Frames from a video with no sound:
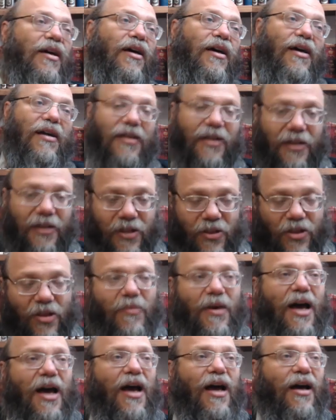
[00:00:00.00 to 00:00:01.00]
and then
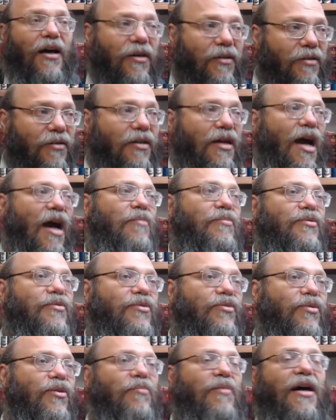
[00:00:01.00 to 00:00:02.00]
Neshama comes
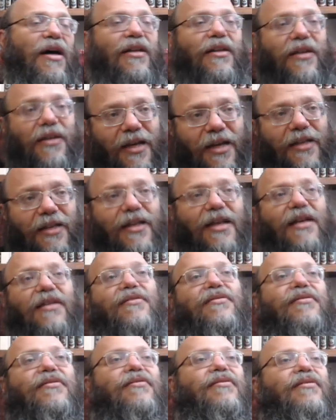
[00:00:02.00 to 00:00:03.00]
to the body, and
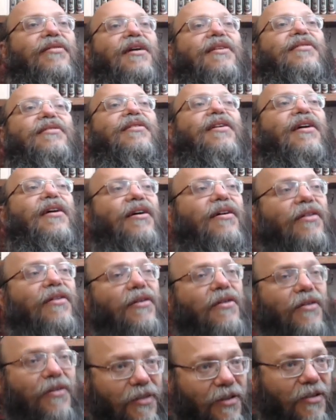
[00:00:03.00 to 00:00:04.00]
that's the
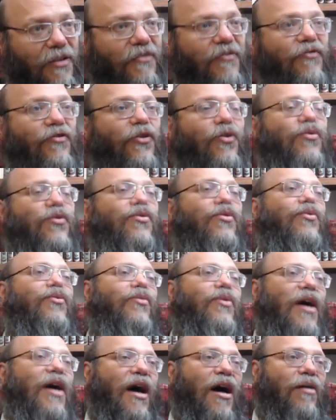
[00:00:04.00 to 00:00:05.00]
future to
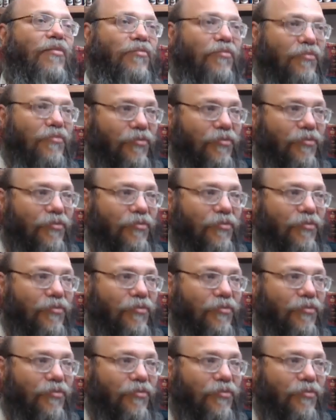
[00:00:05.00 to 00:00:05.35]
come,